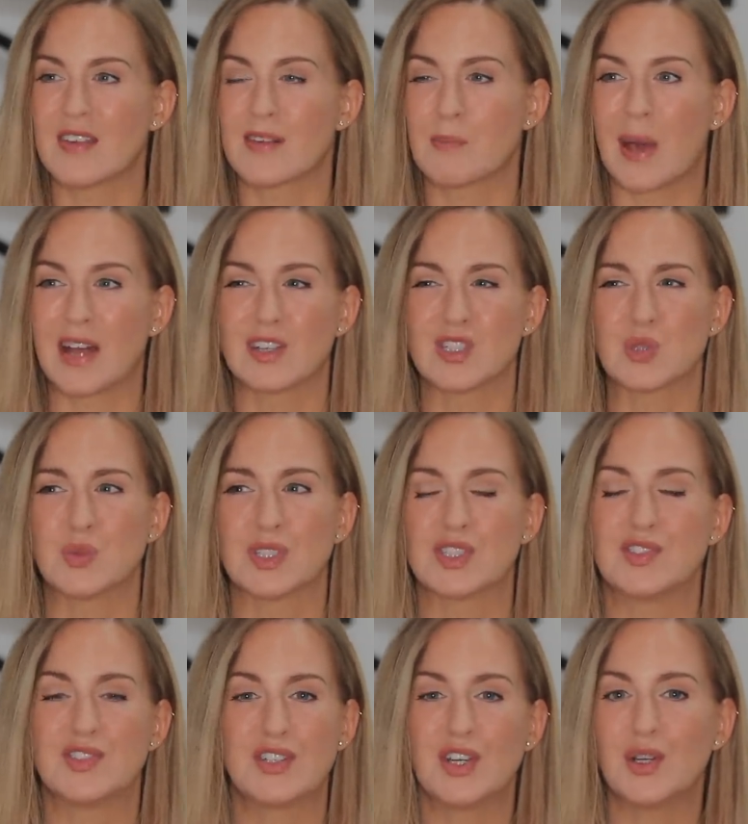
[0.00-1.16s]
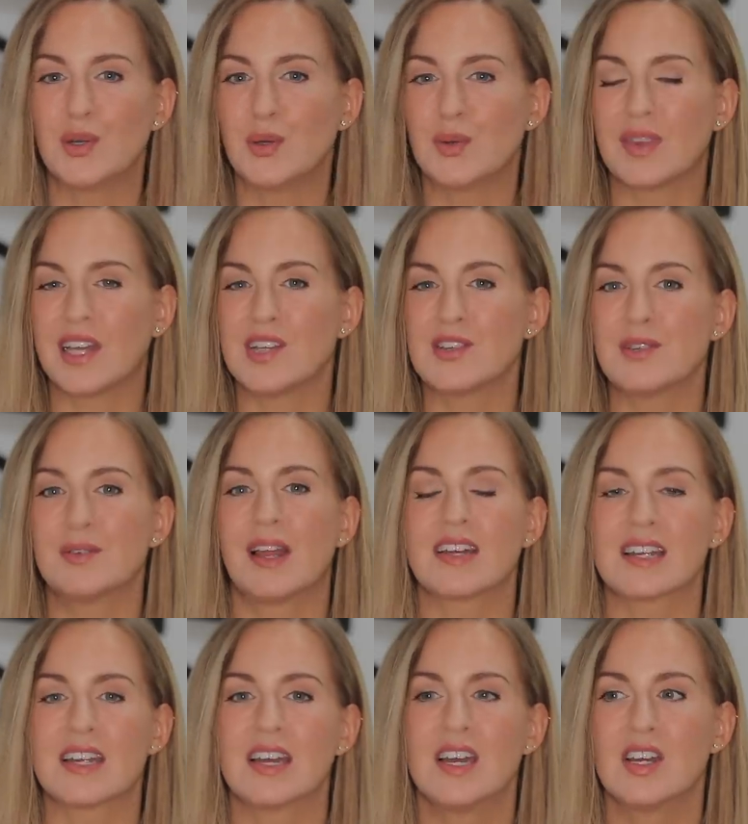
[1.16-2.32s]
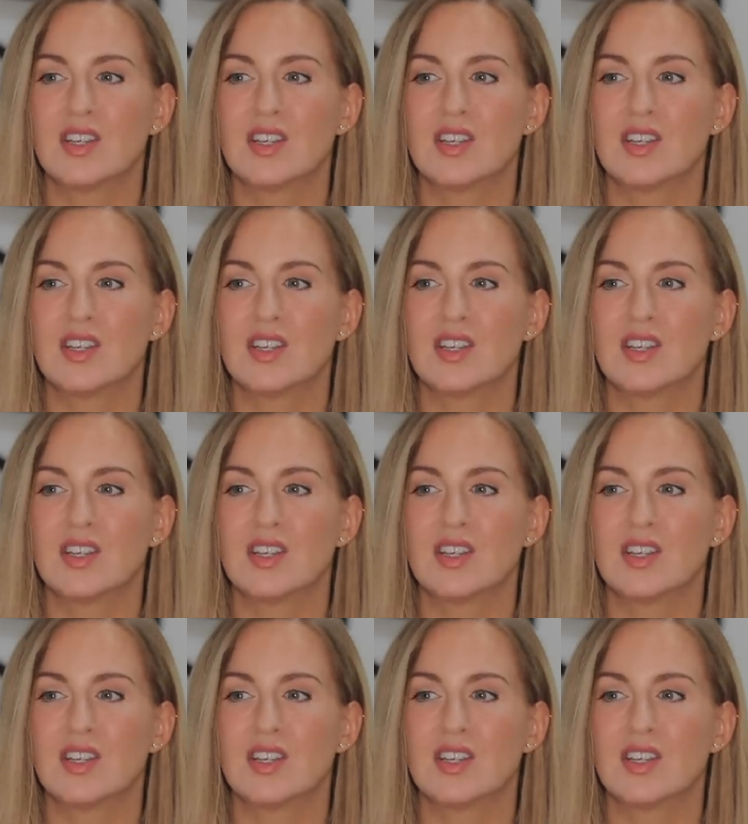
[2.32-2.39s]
The Spanish ones too, they do like